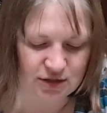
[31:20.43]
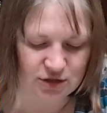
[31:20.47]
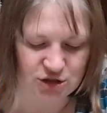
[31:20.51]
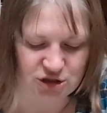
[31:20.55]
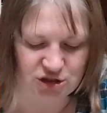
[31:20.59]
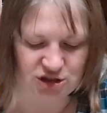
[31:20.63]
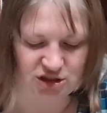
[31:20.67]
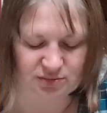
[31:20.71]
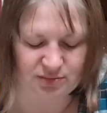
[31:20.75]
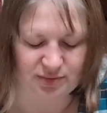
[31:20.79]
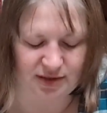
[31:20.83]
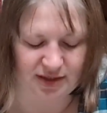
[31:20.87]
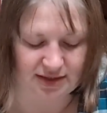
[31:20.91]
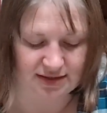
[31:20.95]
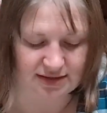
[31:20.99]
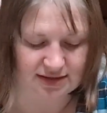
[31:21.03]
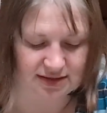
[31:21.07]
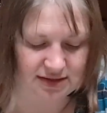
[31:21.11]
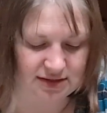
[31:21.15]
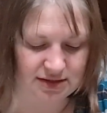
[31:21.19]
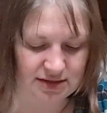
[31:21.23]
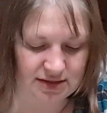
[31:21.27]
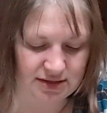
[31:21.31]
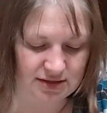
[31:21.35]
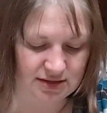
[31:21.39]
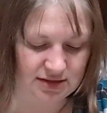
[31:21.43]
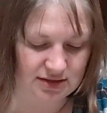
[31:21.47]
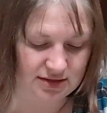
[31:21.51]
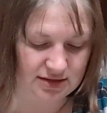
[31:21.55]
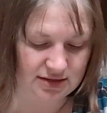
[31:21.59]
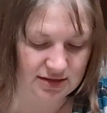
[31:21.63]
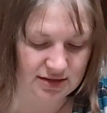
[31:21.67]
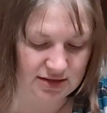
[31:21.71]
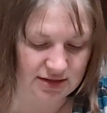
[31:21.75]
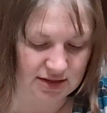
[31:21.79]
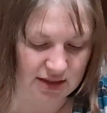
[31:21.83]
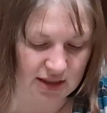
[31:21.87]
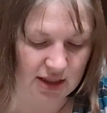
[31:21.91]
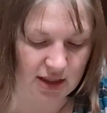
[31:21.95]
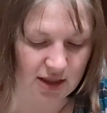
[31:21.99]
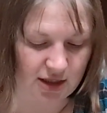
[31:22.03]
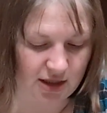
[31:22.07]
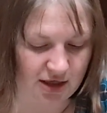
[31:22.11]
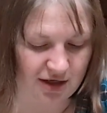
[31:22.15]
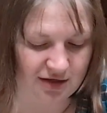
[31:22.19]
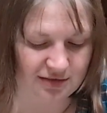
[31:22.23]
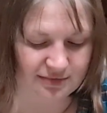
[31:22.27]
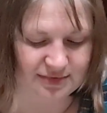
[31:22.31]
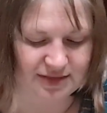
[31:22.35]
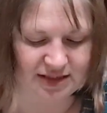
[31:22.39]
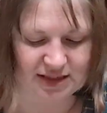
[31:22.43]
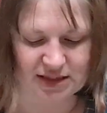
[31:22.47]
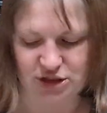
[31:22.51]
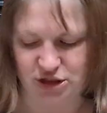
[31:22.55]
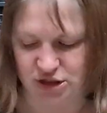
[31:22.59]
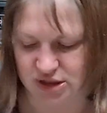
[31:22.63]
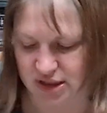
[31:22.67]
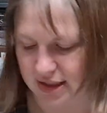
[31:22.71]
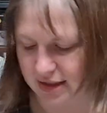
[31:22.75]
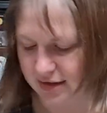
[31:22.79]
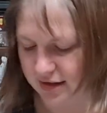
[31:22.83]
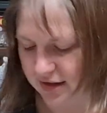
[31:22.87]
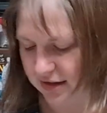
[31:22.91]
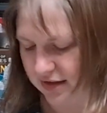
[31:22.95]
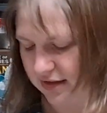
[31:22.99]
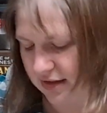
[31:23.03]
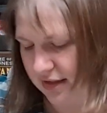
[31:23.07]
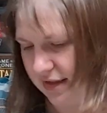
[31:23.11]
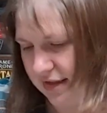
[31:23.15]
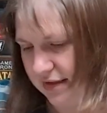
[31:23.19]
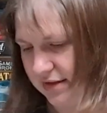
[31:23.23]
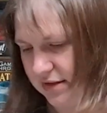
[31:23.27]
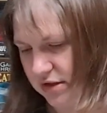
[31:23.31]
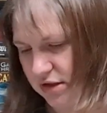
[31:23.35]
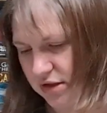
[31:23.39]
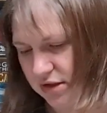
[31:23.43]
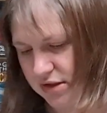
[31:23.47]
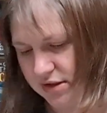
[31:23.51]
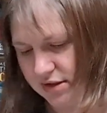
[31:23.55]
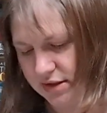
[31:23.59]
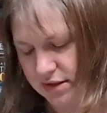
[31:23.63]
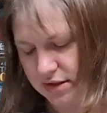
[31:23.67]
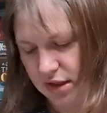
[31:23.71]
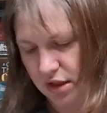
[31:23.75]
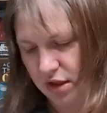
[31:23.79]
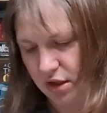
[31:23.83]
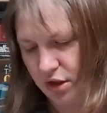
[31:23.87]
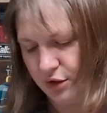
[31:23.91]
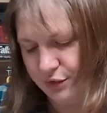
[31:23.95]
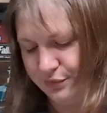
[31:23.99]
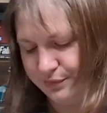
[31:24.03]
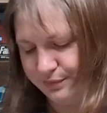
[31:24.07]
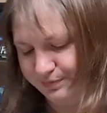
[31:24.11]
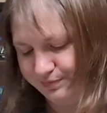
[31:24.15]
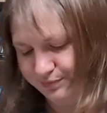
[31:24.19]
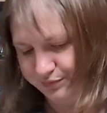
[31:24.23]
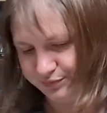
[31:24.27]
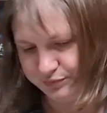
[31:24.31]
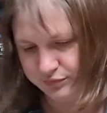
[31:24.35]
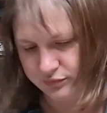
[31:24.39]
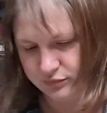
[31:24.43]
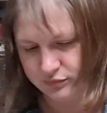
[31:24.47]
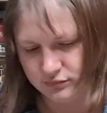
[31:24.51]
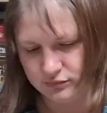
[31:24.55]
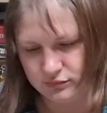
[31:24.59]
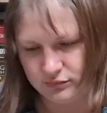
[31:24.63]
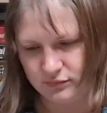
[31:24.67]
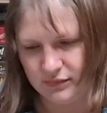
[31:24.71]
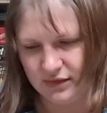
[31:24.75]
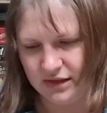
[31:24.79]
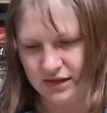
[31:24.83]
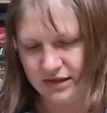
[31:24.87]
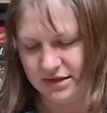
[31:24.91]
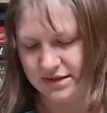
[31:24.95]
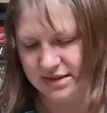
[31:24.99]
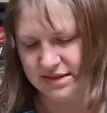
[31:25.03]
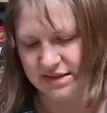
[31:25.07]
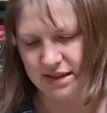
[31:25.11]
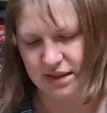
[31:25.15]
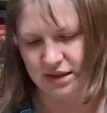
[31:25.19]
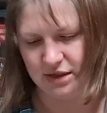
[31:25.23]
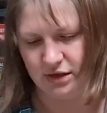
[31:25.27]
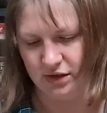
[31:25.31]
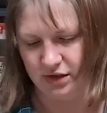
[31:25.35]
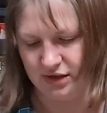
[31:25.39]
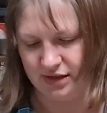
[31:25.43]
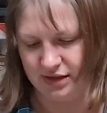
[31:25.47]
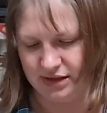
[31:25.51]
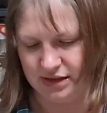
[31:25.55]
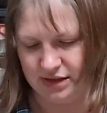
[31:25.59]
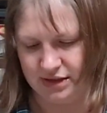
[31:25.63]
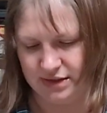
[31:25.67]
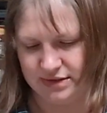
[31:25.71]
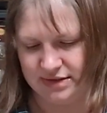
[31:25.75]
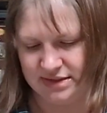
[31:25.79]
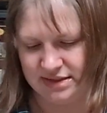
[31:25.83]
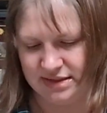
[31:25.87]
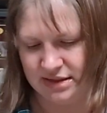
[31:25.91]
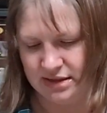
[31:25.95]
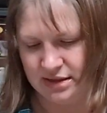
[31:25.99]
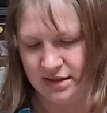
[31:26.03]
cheapass.com/getluckyanswers. So let's take a look at those.